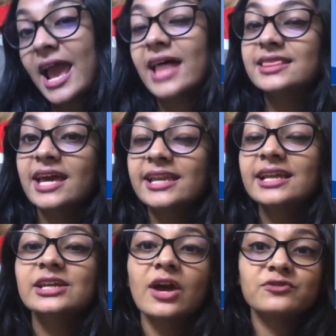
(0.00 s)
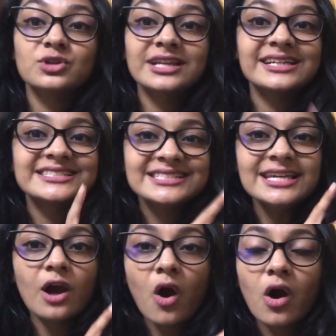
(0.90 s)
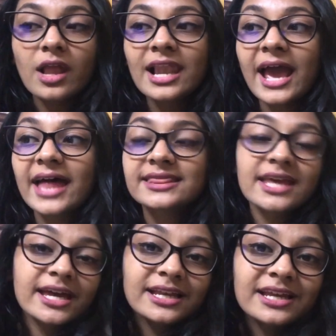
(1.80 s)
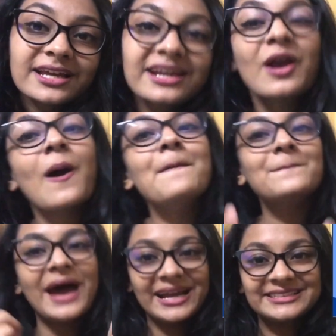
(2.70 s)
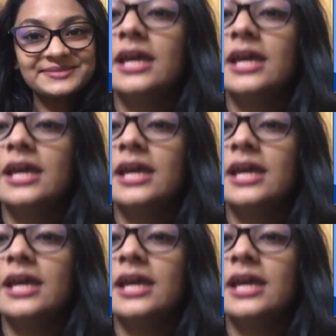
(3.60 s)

and then you have to click see all and then combat.